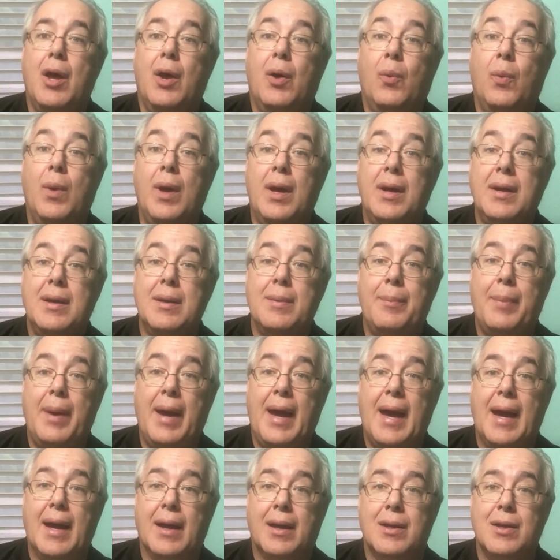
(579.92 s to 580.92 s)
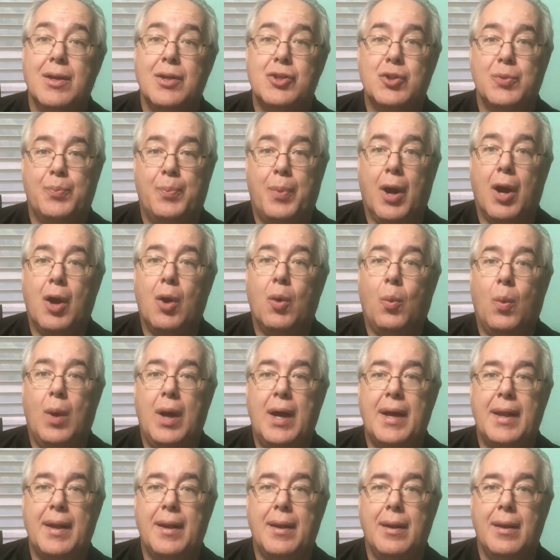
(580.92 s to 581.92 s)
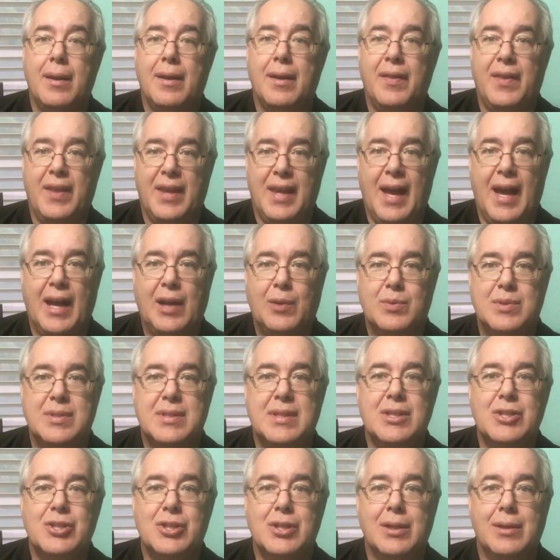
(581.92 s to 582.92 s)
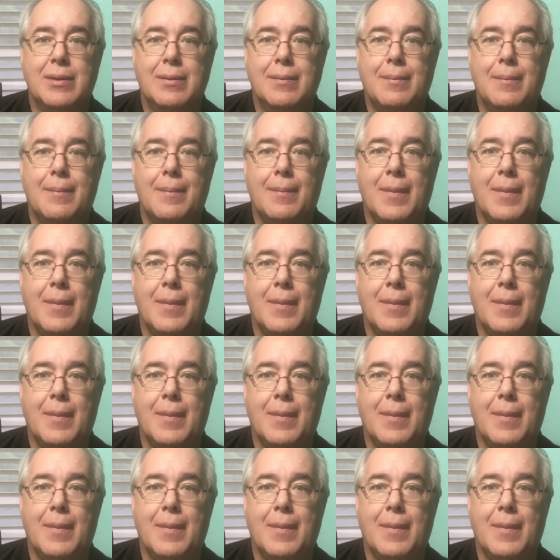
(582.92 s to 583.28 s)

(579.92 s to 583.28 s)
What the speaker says: Welcome back to Part 1, the acquisition.